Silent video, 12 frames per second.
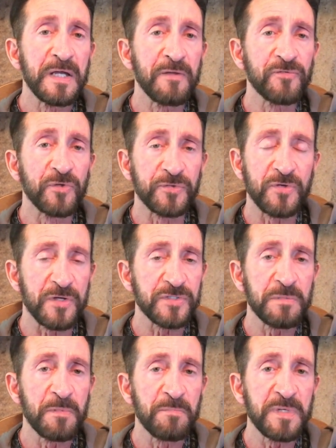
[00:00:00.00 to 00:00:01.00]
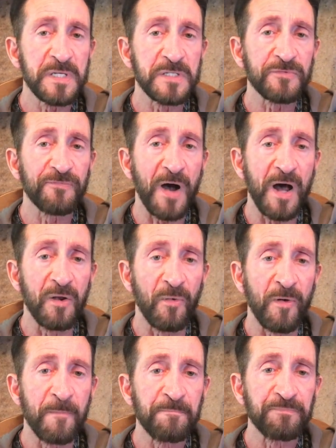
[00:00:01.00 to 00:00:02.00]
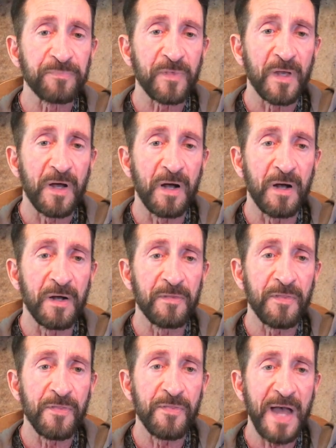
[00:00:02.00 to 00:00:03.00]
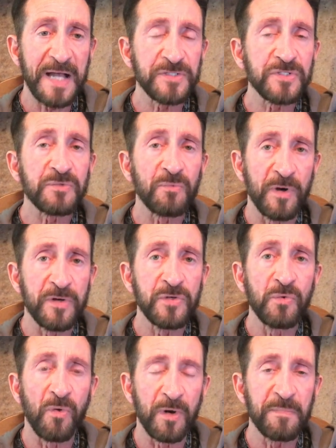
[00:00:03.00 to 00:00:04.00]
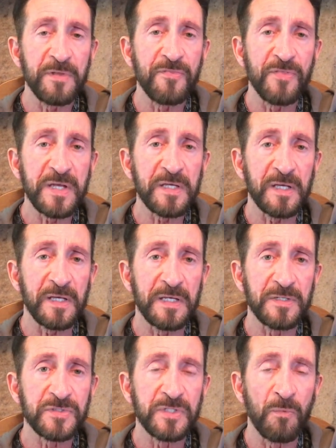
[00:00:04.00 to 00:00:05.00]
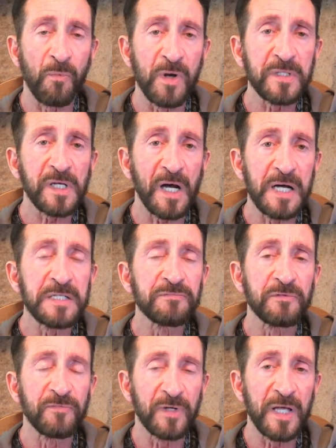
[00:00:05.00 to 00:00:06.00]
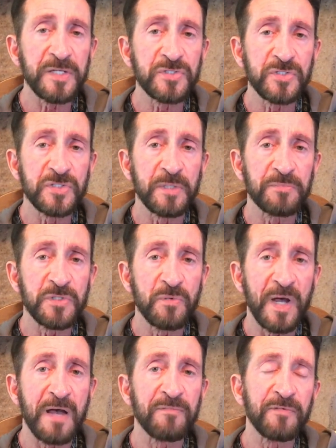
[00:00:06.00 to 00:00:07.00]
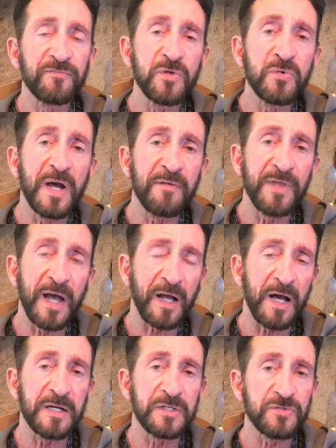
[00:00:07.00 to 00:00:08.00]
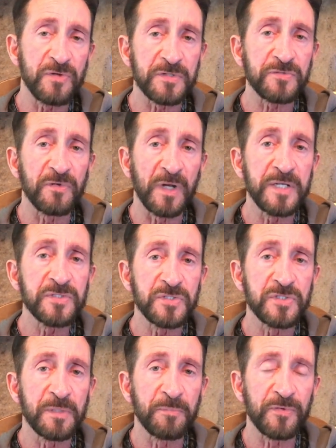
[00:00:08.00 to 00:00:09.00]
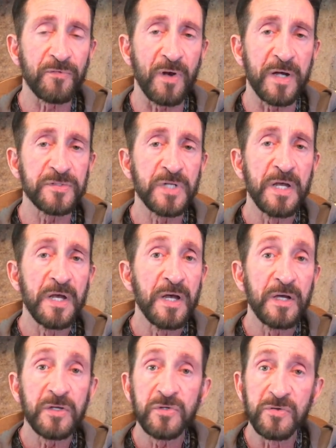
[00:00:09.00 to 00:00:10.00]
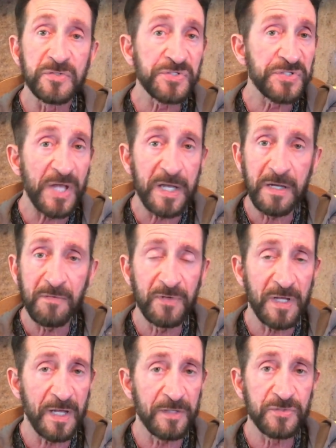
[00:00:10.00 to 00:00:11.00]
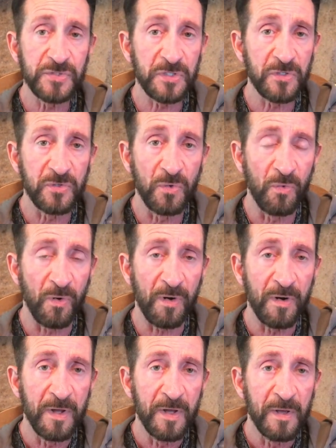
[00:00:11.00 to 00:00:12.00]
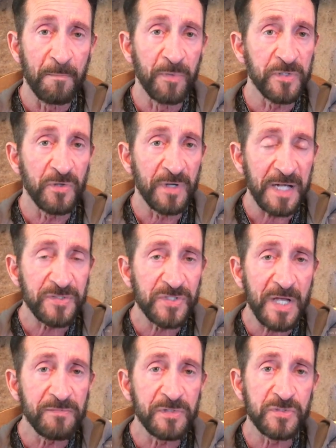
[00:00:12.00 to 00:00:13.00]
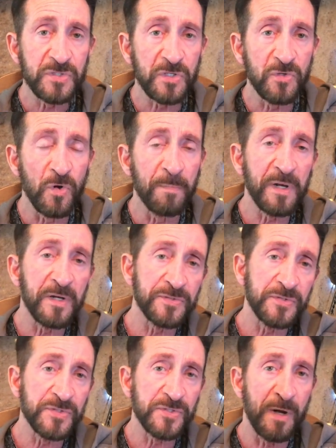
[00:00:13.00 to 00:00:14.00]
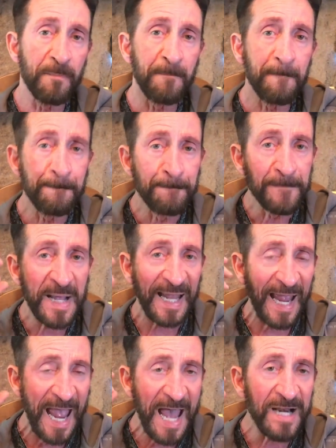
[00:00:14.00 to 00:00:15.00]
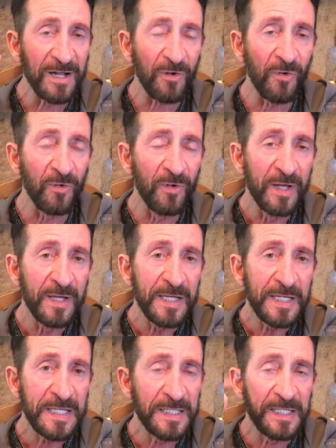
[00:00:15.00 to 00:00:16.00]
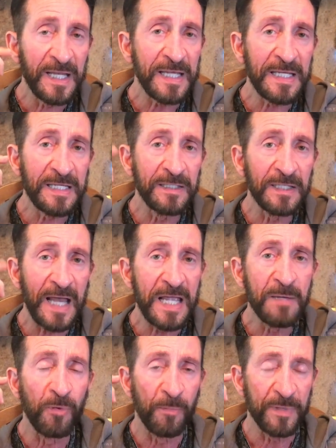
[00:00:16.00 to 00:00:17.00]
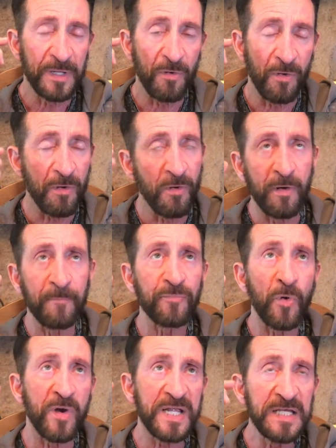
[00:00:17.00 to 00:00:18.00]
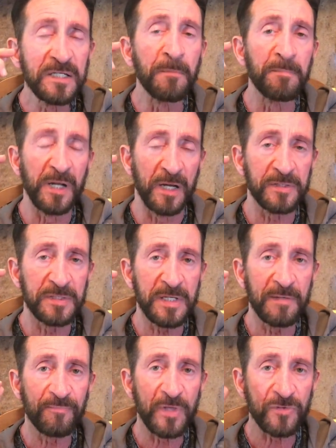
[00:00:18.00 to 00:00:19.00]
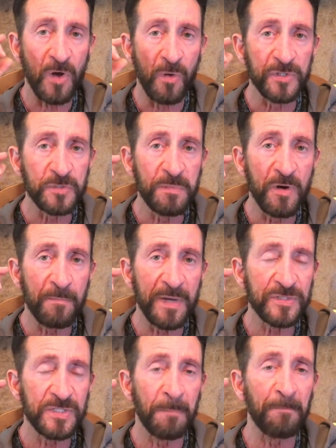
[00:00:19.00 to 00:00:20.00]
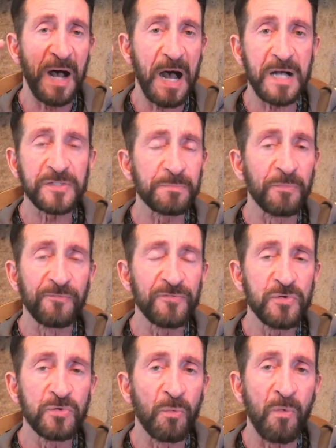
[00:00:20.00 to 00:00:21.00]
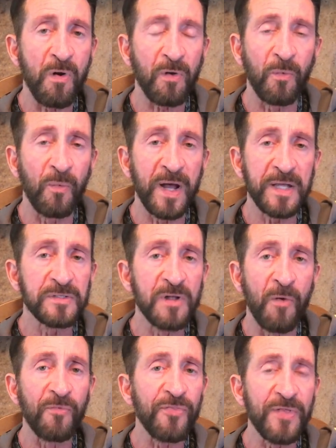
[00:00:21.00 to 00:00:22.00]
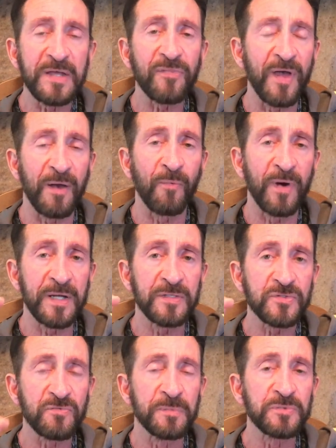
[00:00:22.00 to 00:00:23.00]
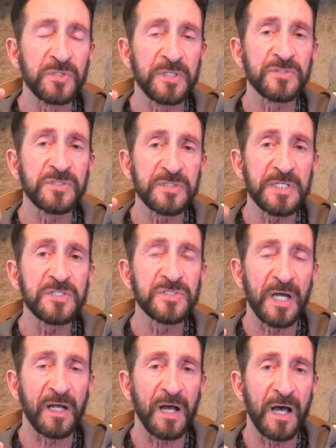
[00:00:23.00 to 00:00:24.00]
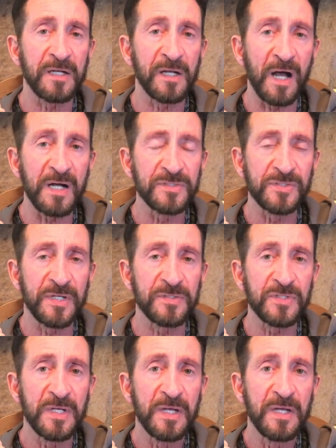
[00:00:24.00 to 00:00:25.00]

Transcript: if you'll trust him and be his follower uh, that's where you want to be thinking is that what kind of a relationship do you have? If you have that kind of trust relationship with Christ, you're saved and secure. But you're not saved and secure because of some mechanical in, enablement or, or, or inability that the Holy Spirit makes it impossible for you to walk away. Don't think that way. Scripture doesn't teach that kind of nonsense.